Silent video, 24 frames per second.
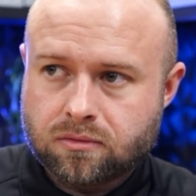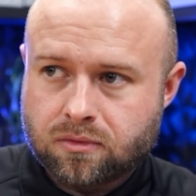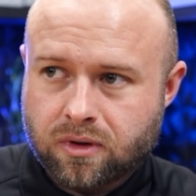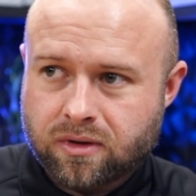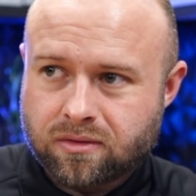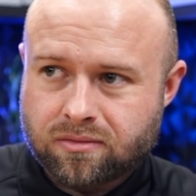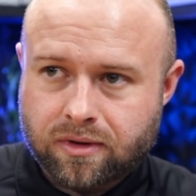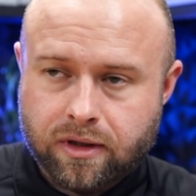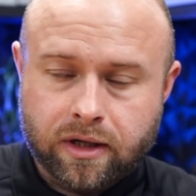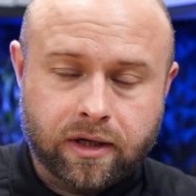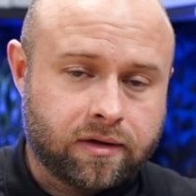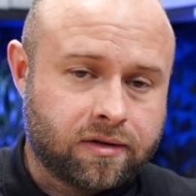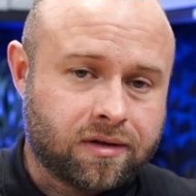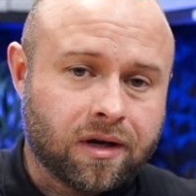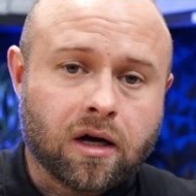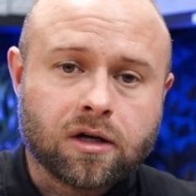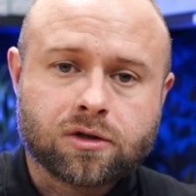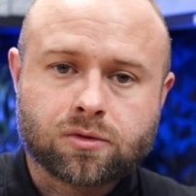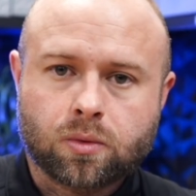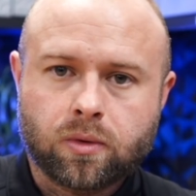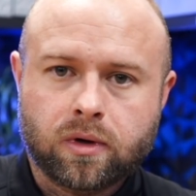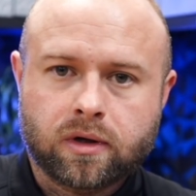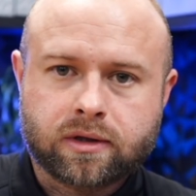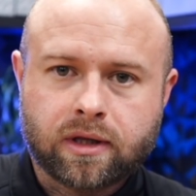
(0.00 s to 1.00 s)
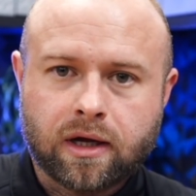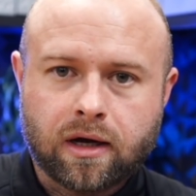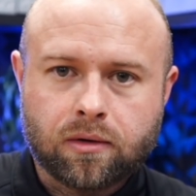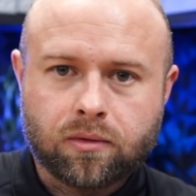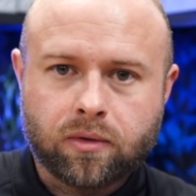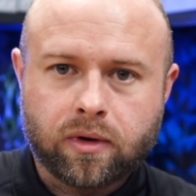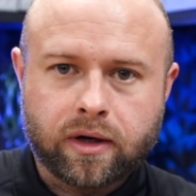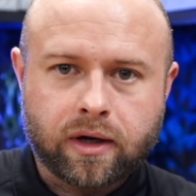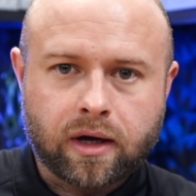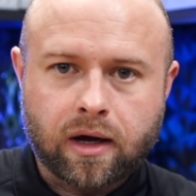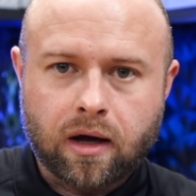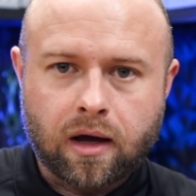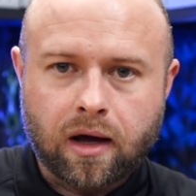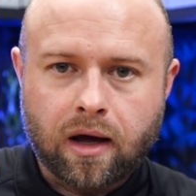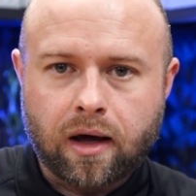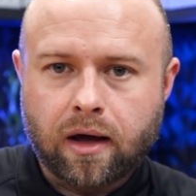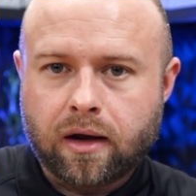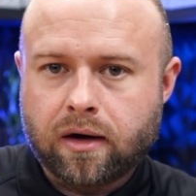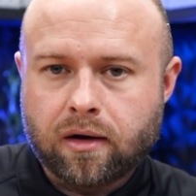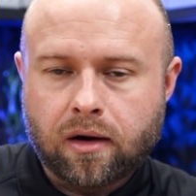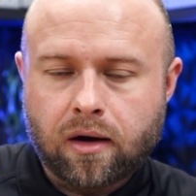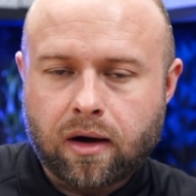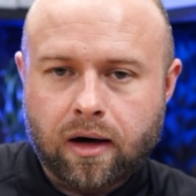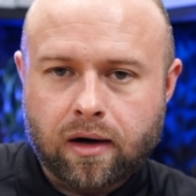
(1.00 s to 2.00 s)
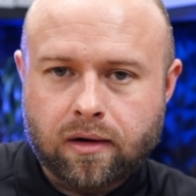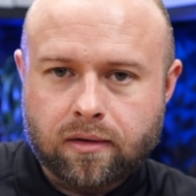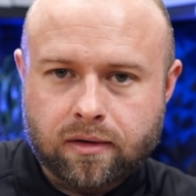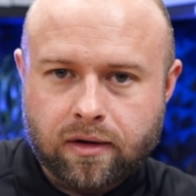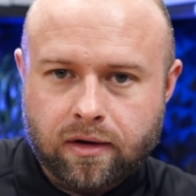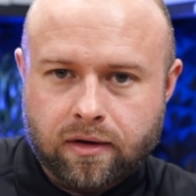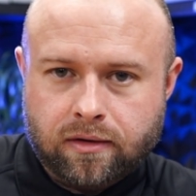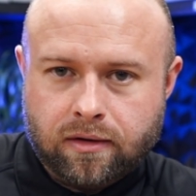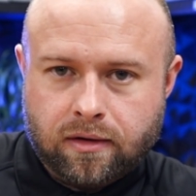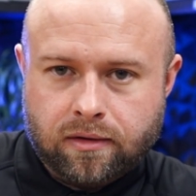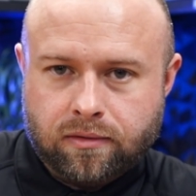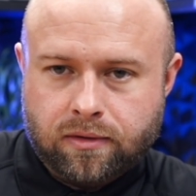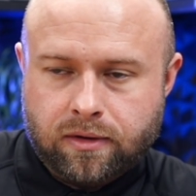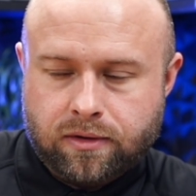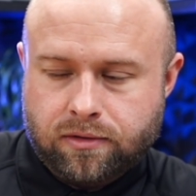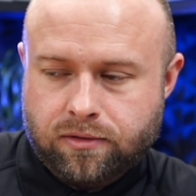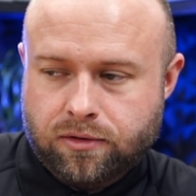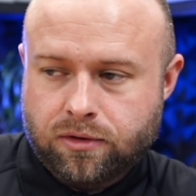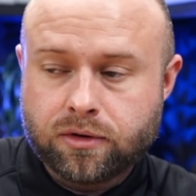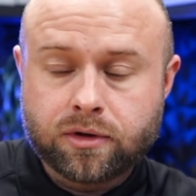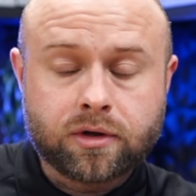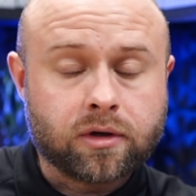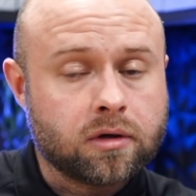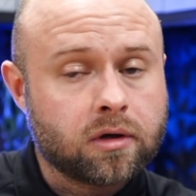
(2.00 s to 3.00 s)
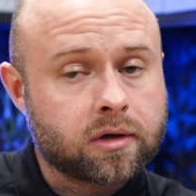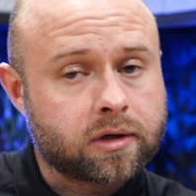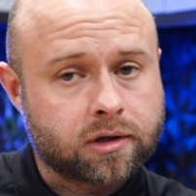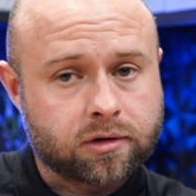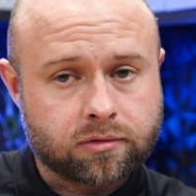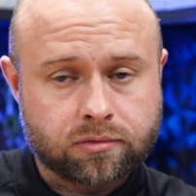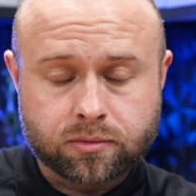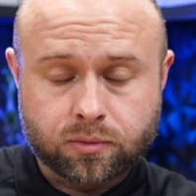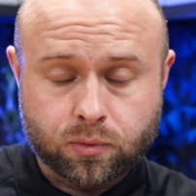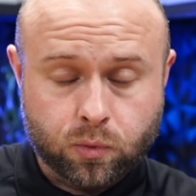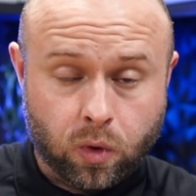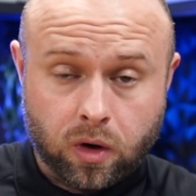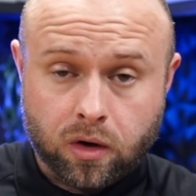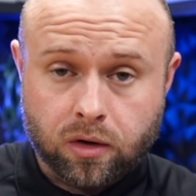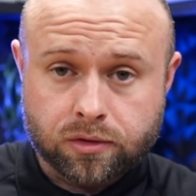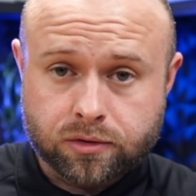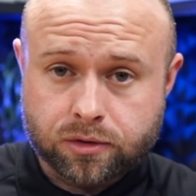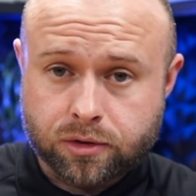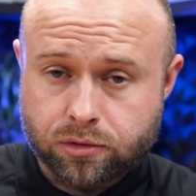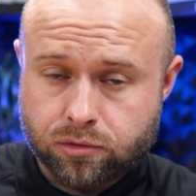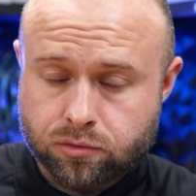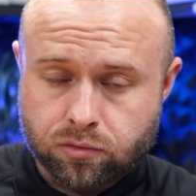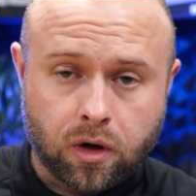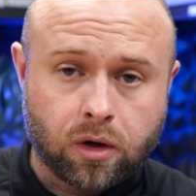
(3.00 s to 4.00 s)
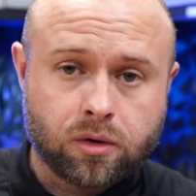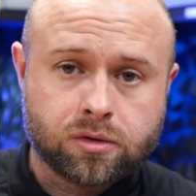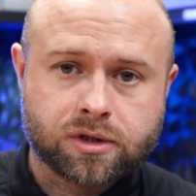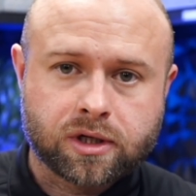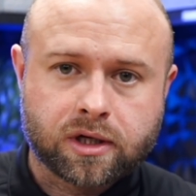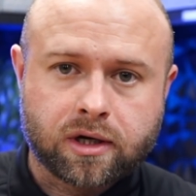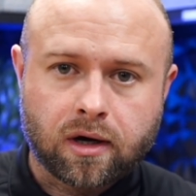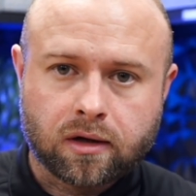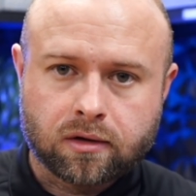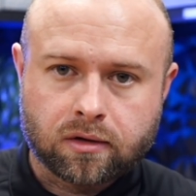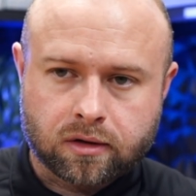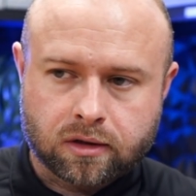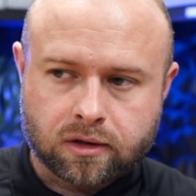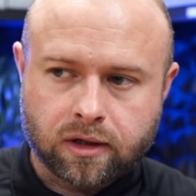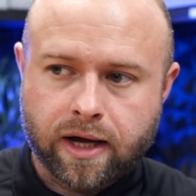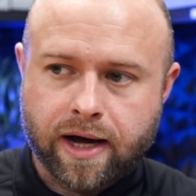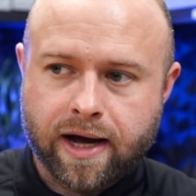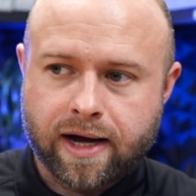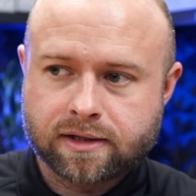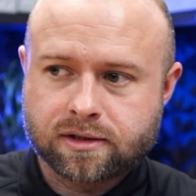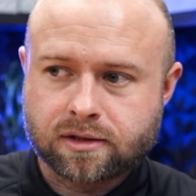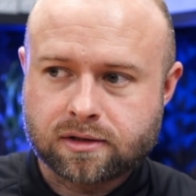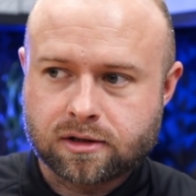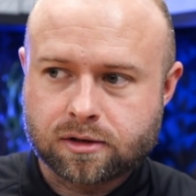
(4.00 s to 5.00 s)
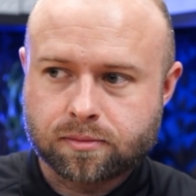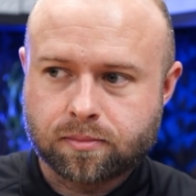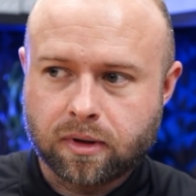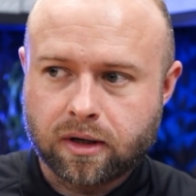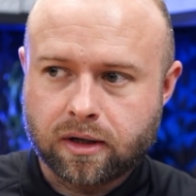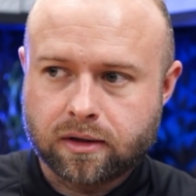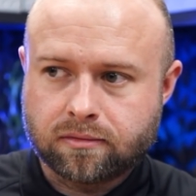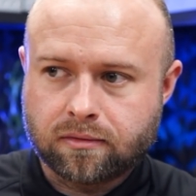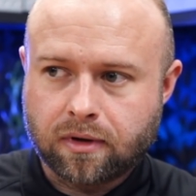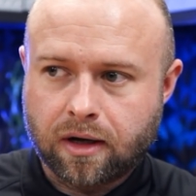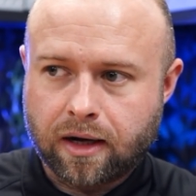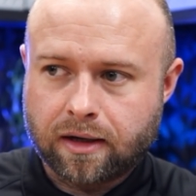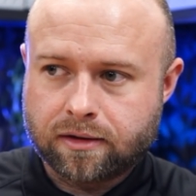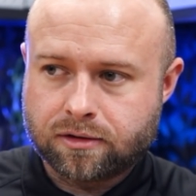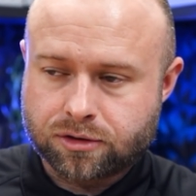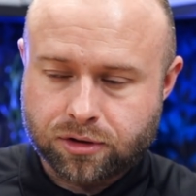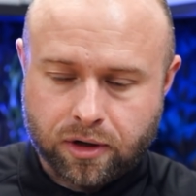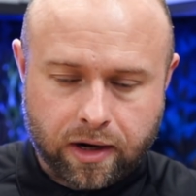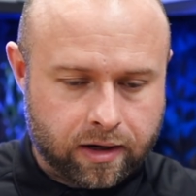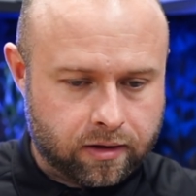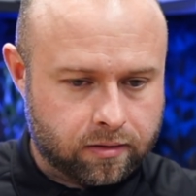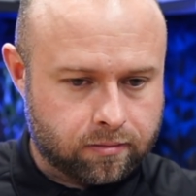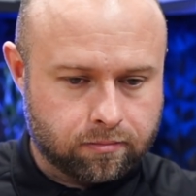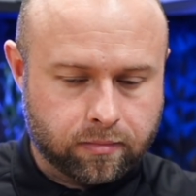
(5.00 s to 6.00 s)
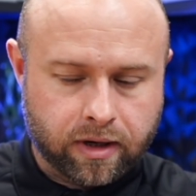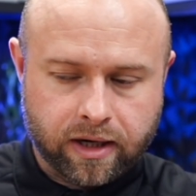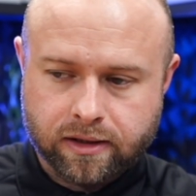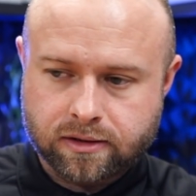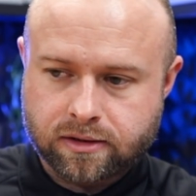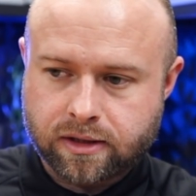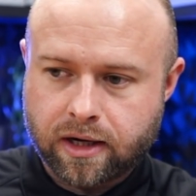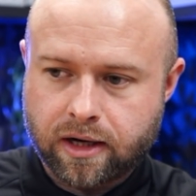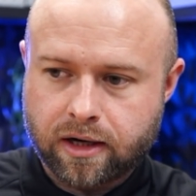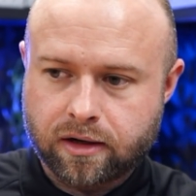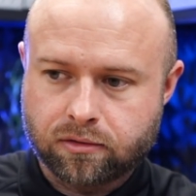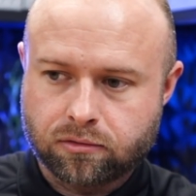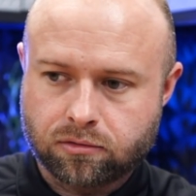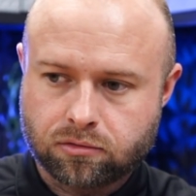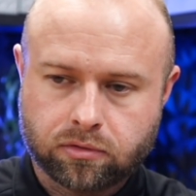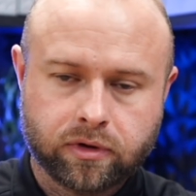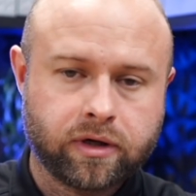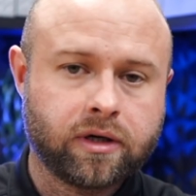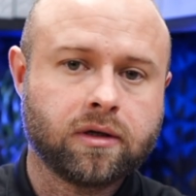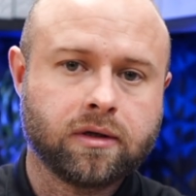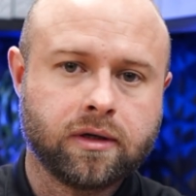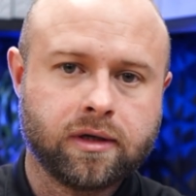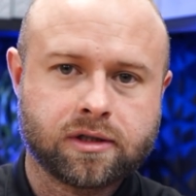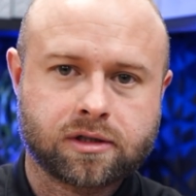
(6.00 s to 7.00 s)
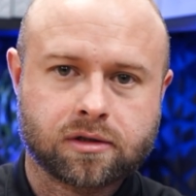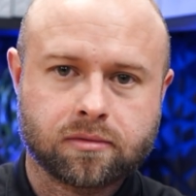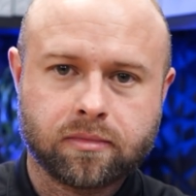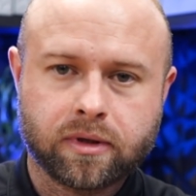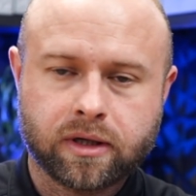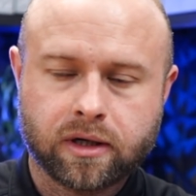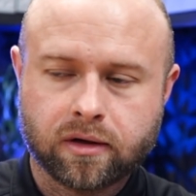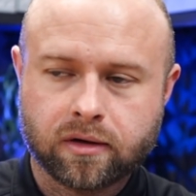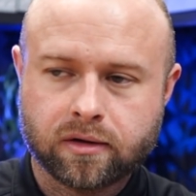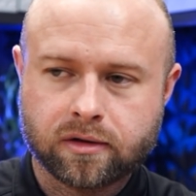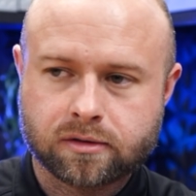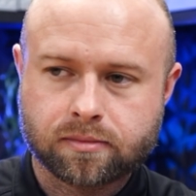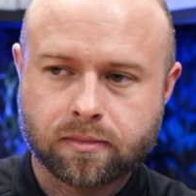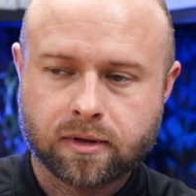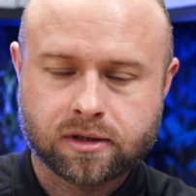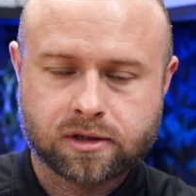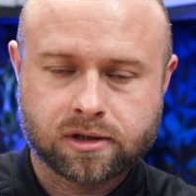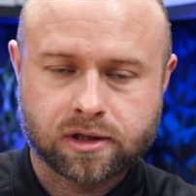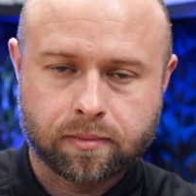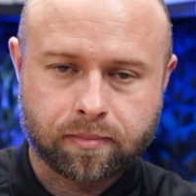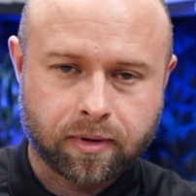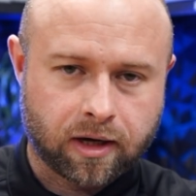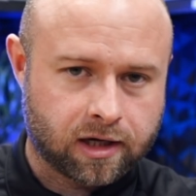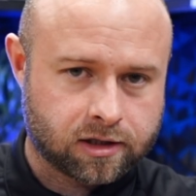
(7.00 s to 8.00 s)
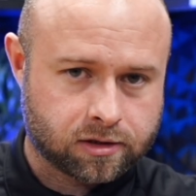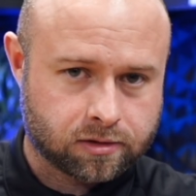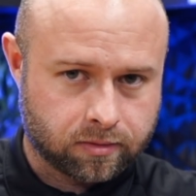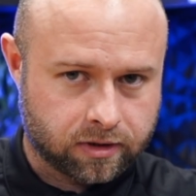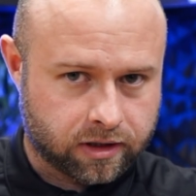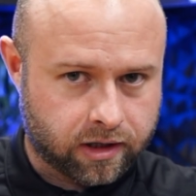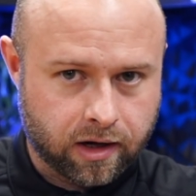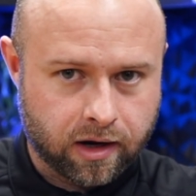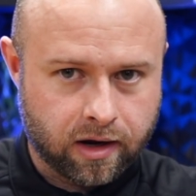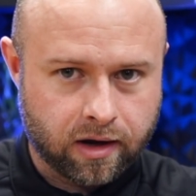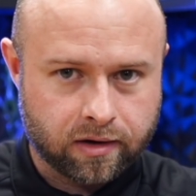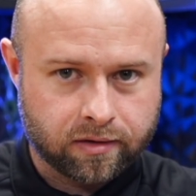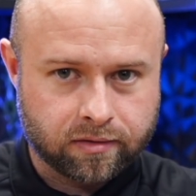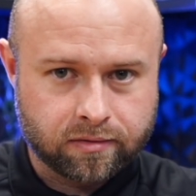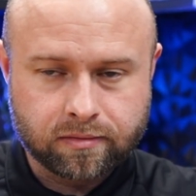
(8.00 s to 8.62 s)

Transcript: well, it does work that way. You can look at the world through rosy-colored glasses, but I try to maintain realism here as much as I possibly can.